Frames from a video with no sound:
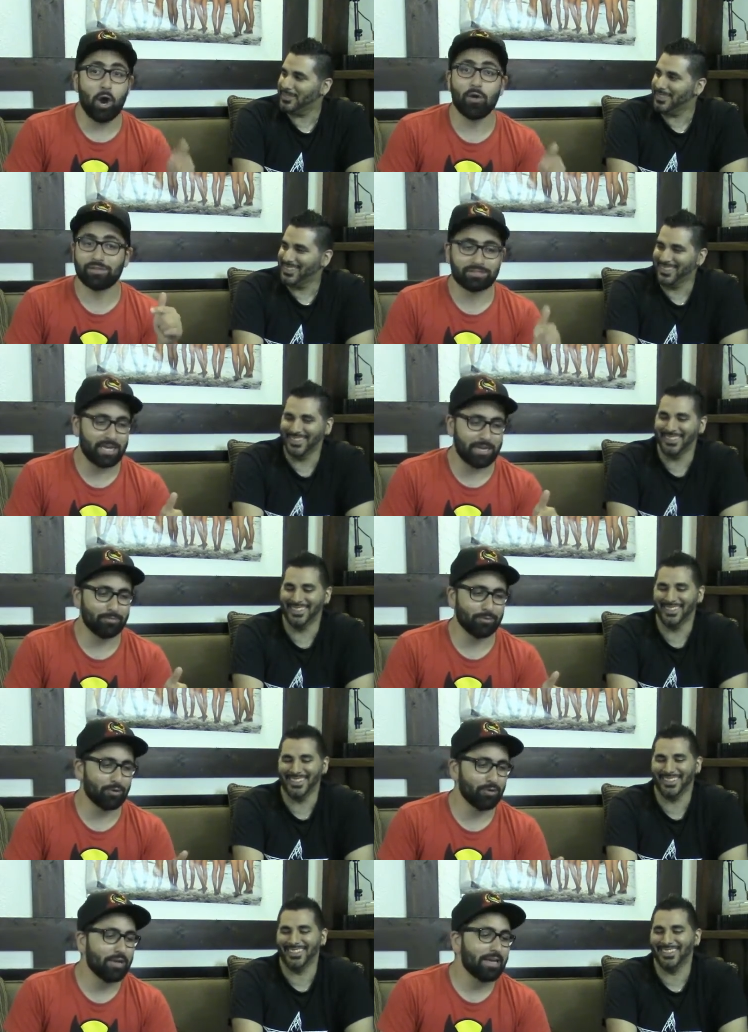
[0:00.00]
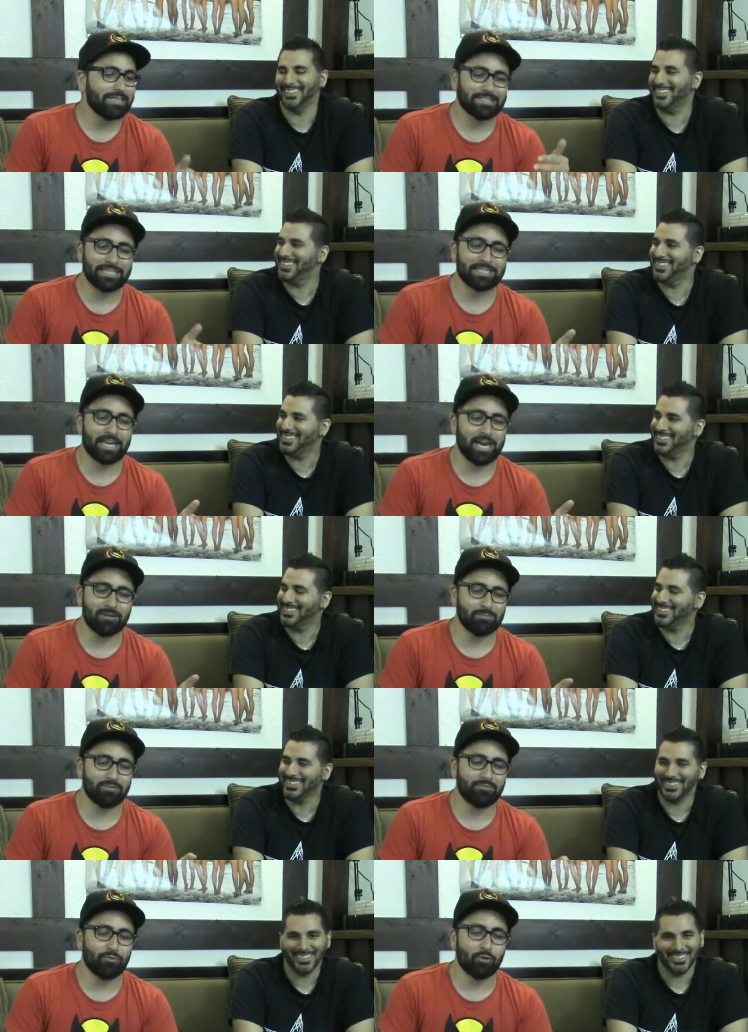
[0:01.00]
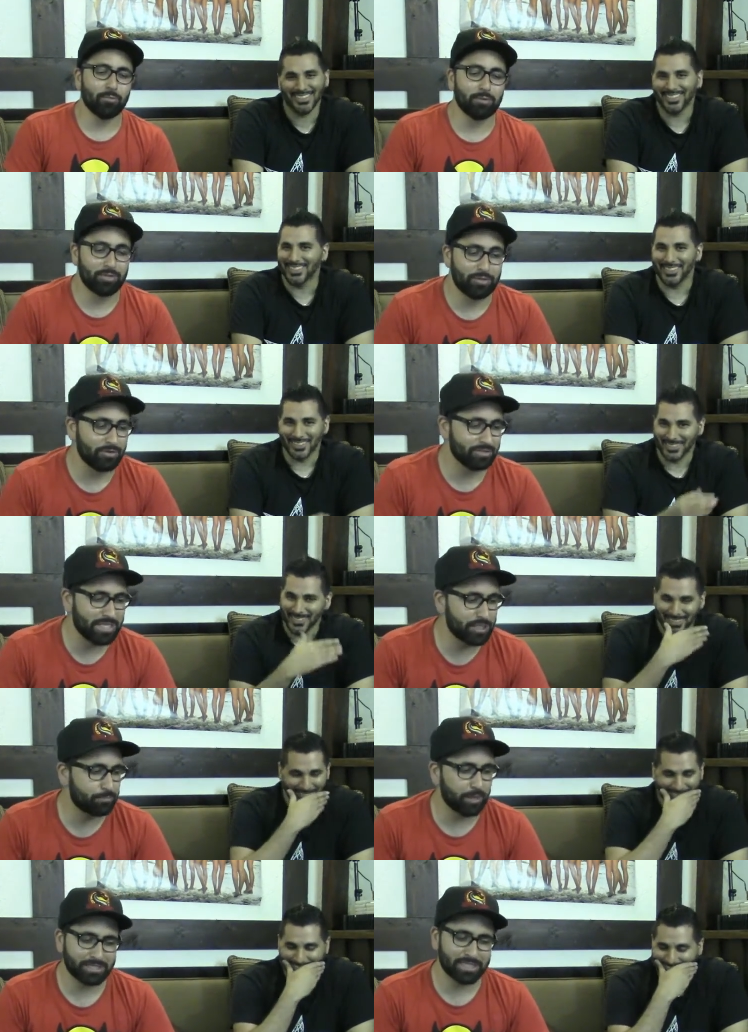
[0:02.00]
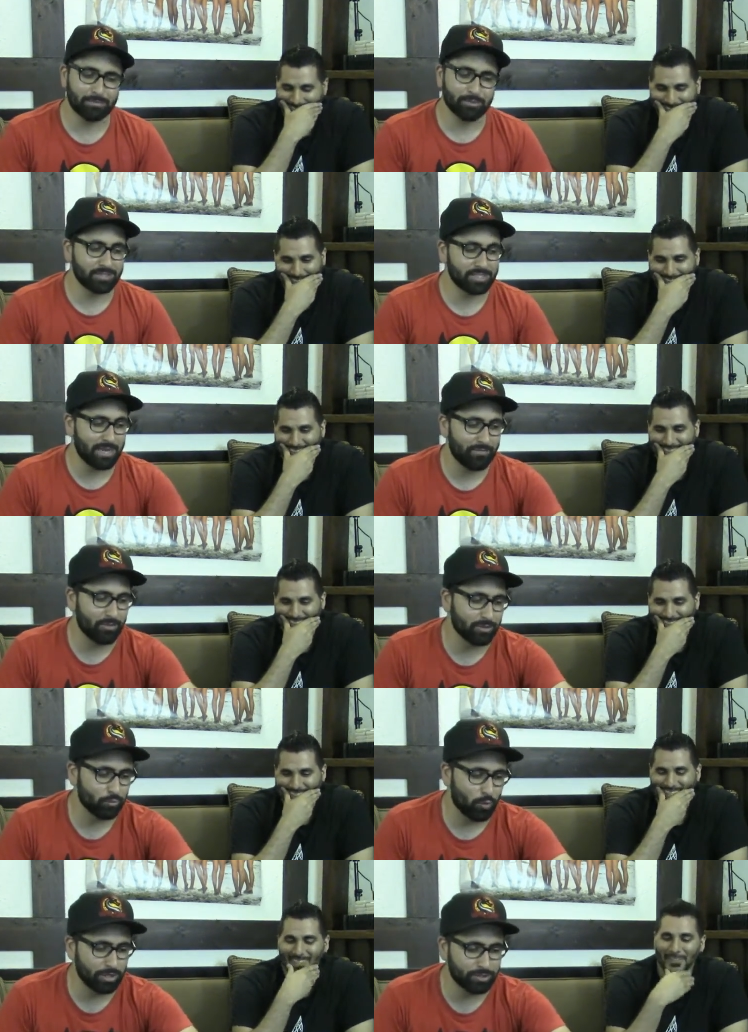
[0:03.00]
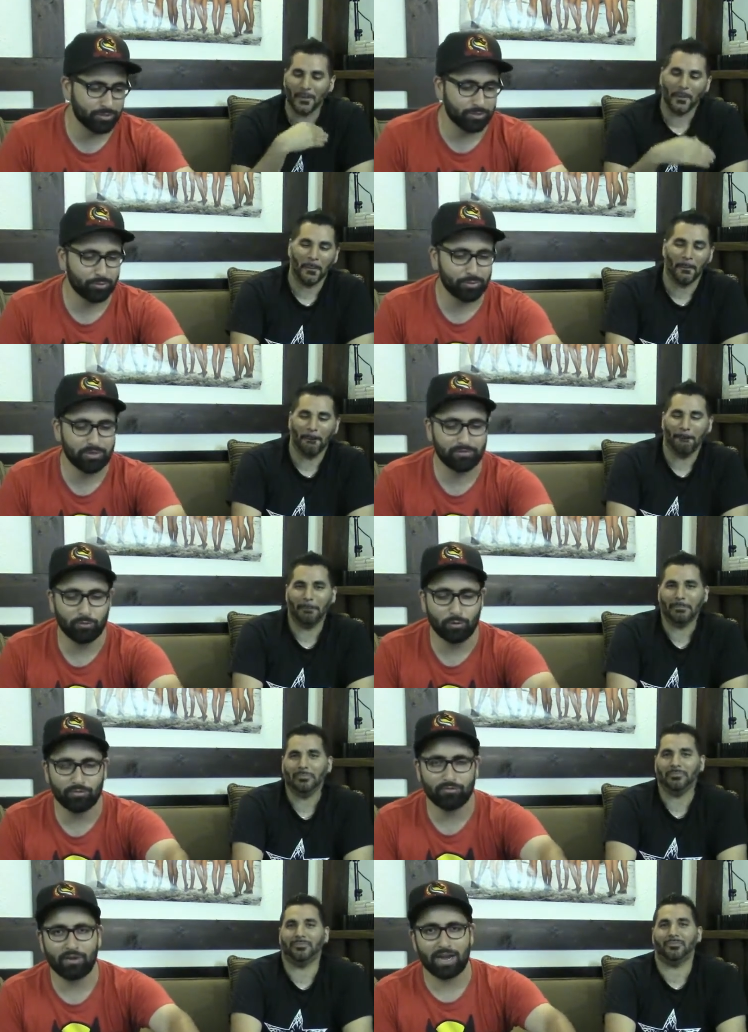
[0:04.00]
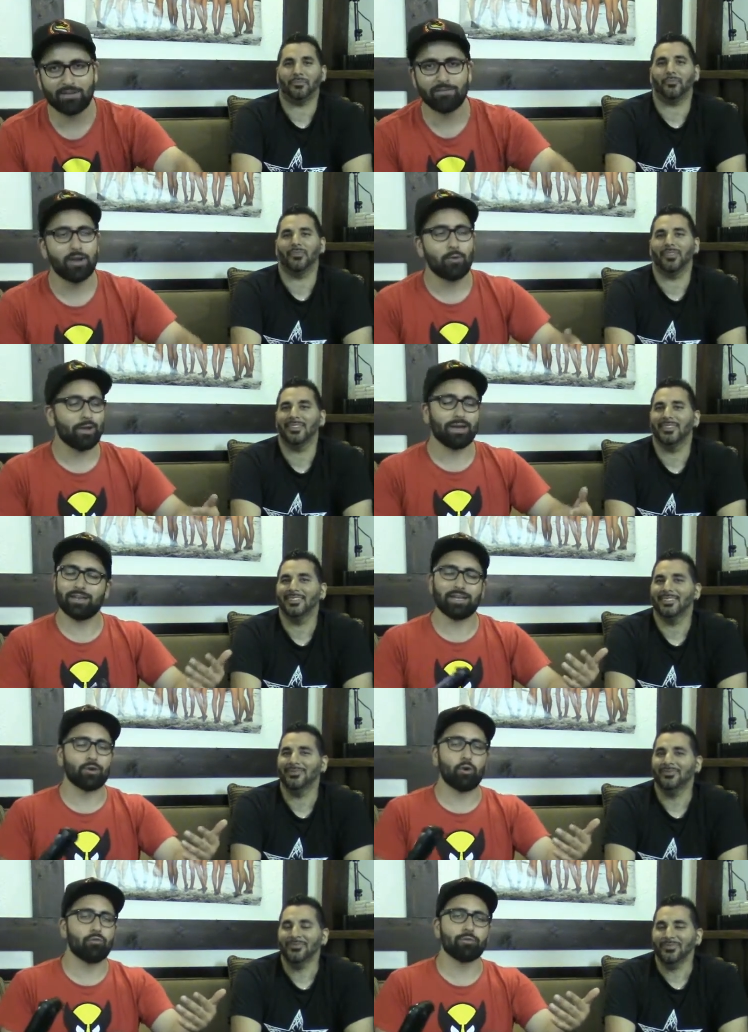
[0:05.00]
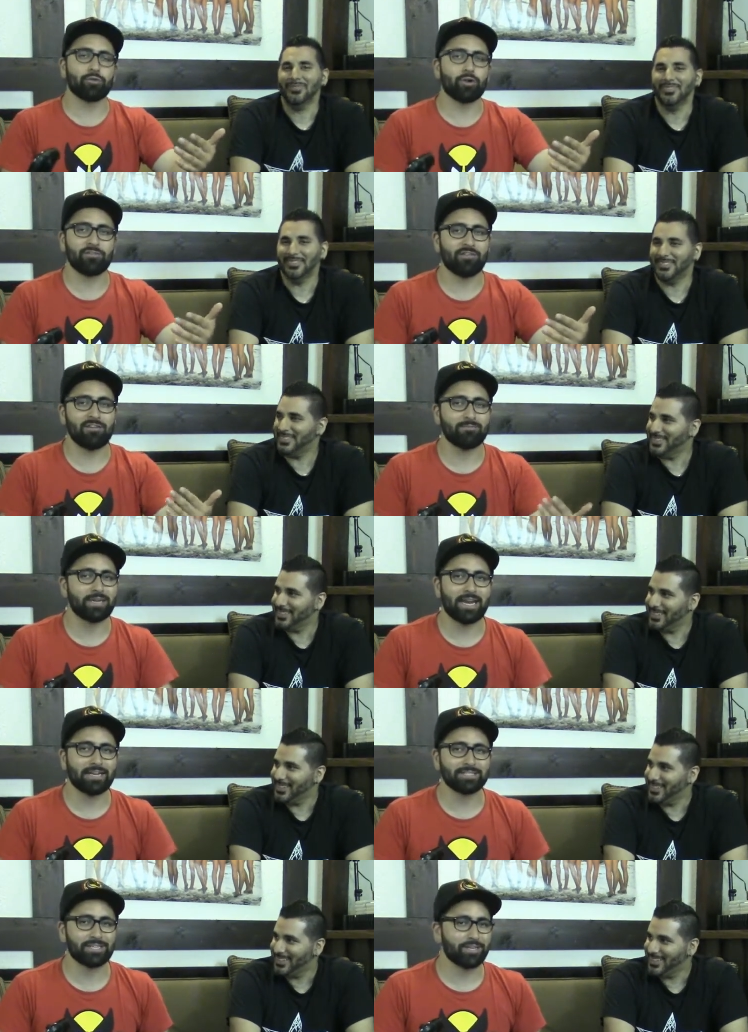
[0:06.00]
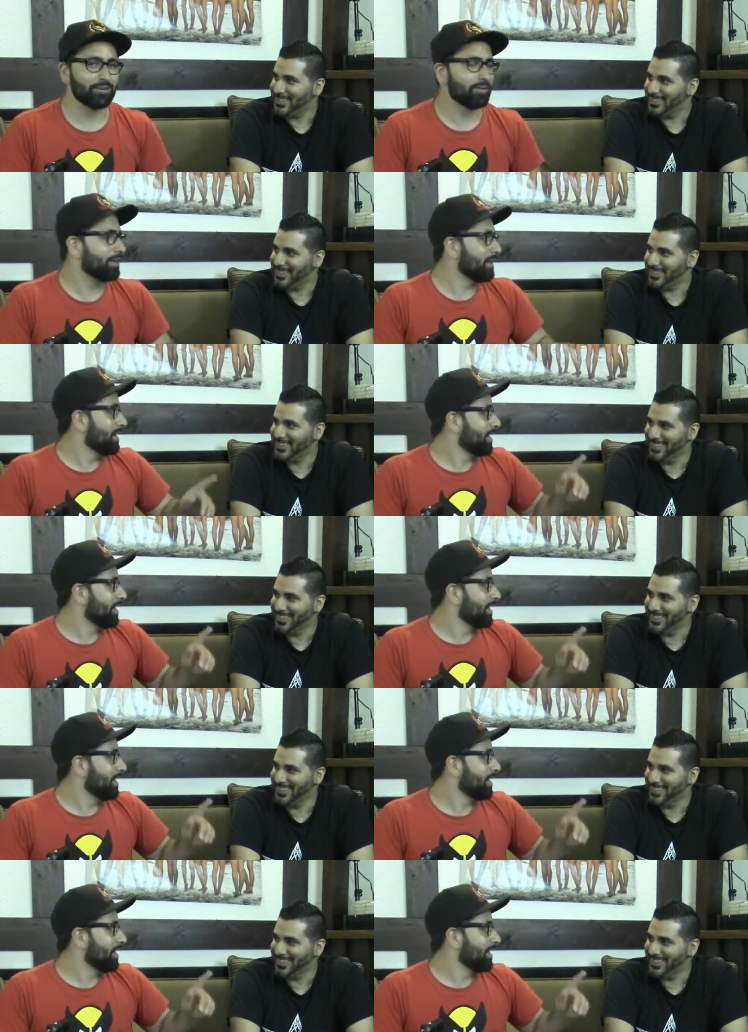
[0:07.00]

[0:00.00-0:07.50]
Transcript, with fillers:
Speaker 1: on the table. Didn't count them before, but there's each bunch has about seven. There's one, two, three, four, five. We got like over 35 bananas here.